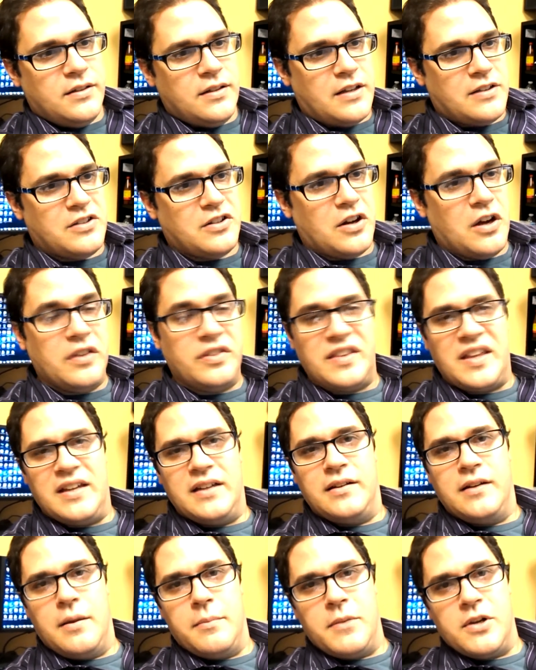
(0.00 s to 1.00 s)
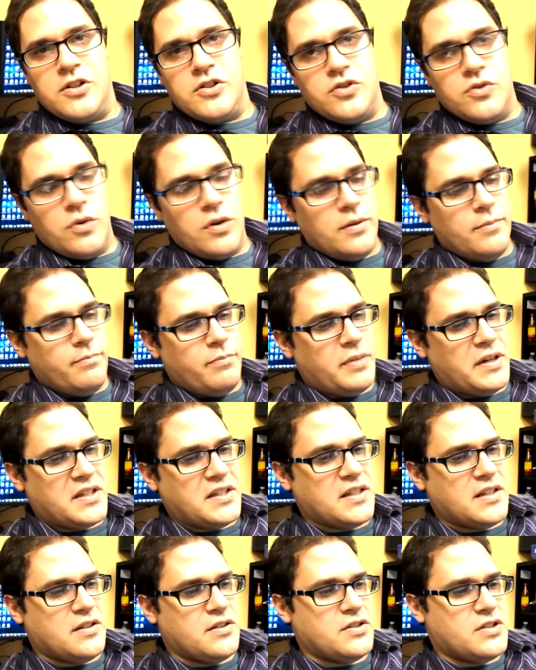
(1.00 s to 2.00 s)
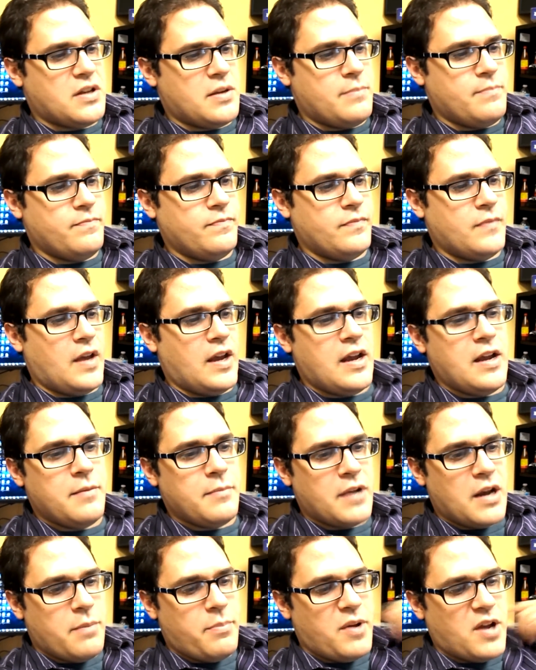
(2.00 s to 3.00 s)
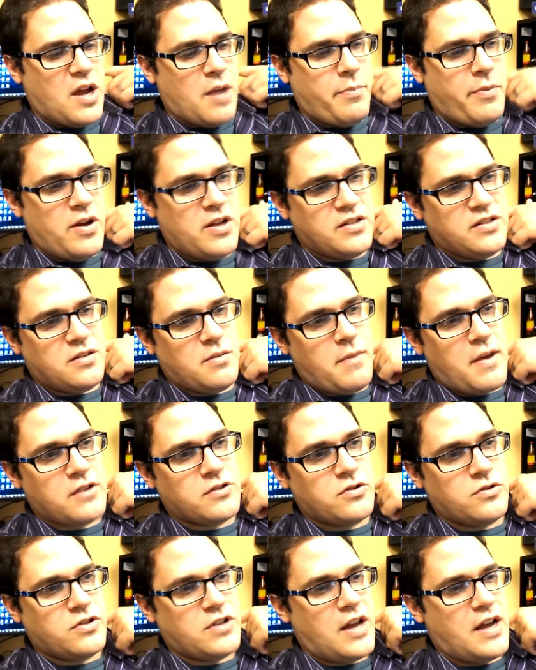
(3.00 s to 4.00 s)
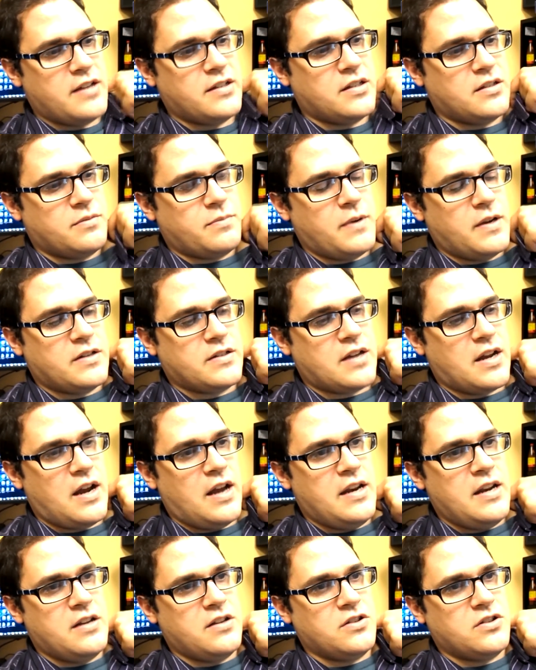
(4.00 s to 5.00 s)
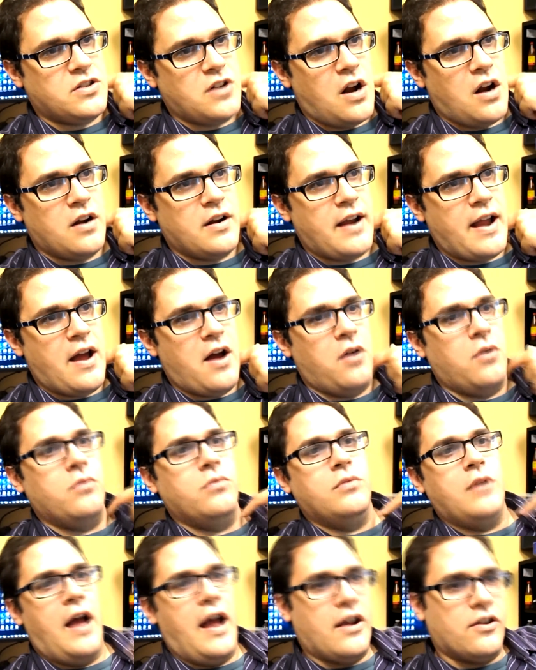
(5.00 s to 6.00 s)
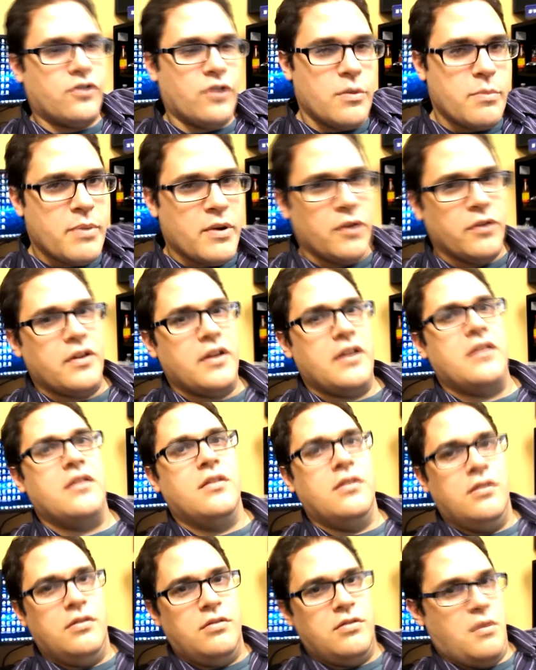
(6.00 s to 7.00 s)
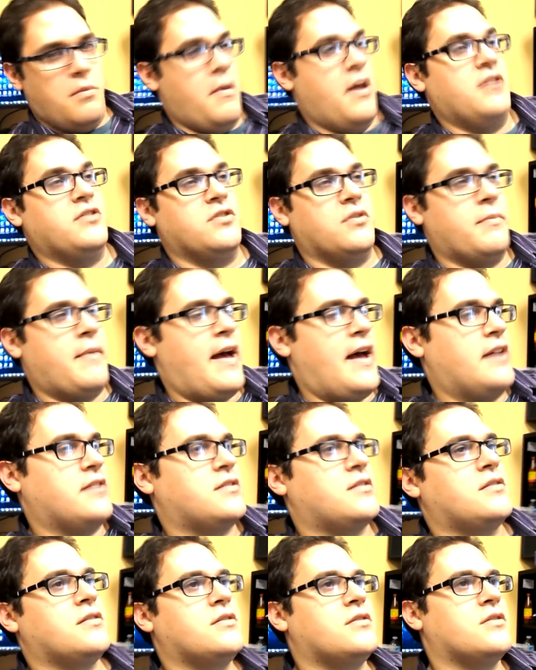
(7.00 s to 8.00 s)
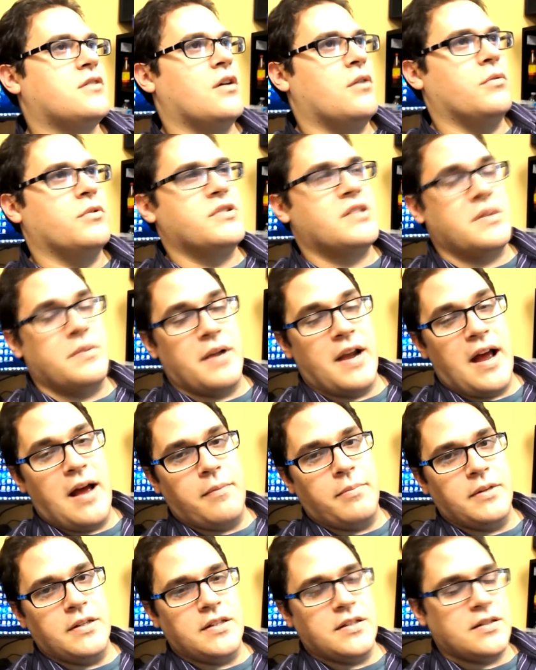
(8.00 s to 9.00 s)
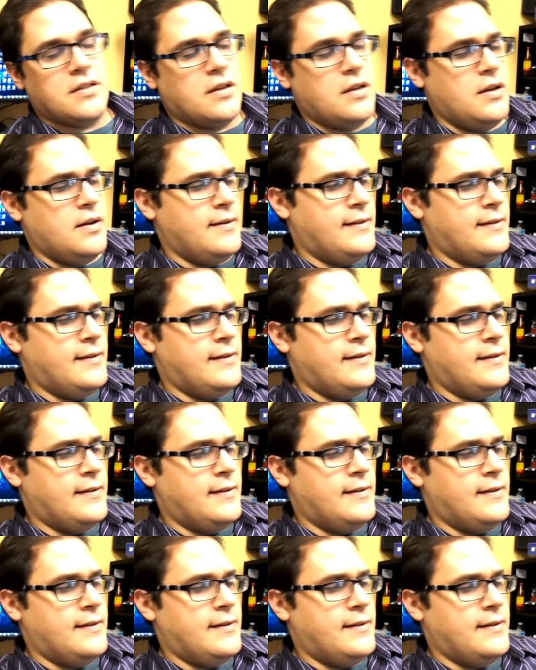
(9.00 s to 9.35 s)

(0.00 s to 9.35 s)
that's a good thing. I'm not sure, but I am going to pick up on some exercises because I need to start now actually building the muscle mass. So we'll see what happens.